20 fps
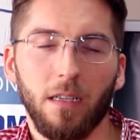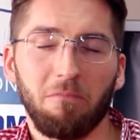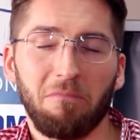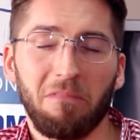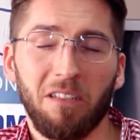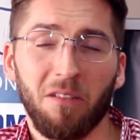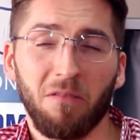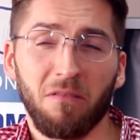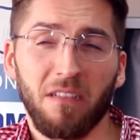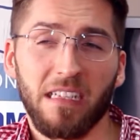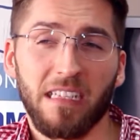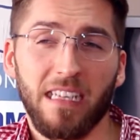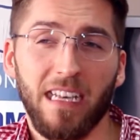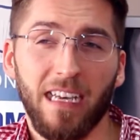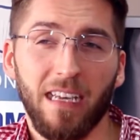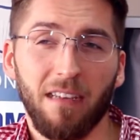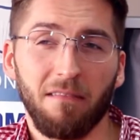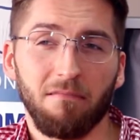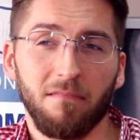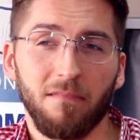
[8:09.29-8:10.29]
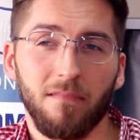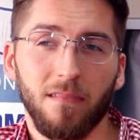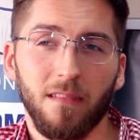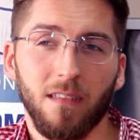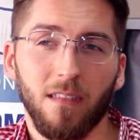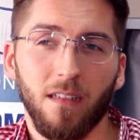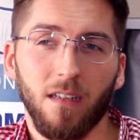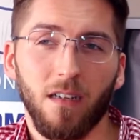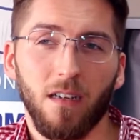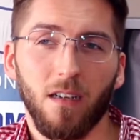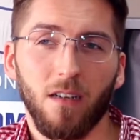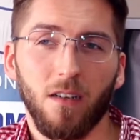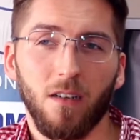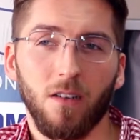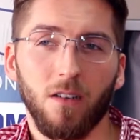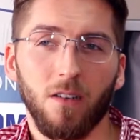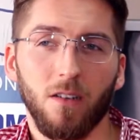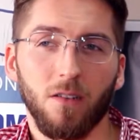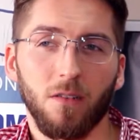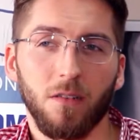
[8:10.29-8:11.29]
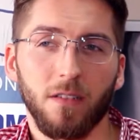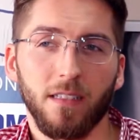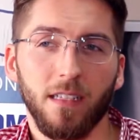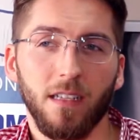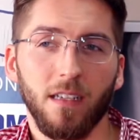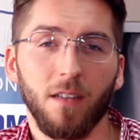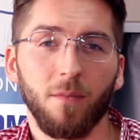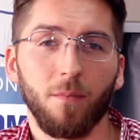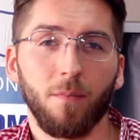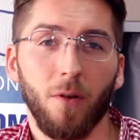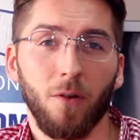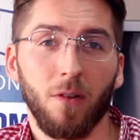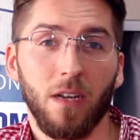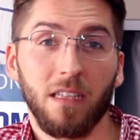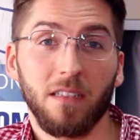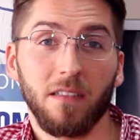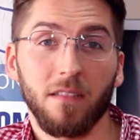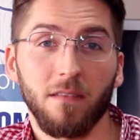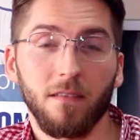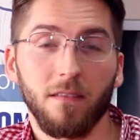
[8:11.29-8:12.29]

in USA or still in Poland,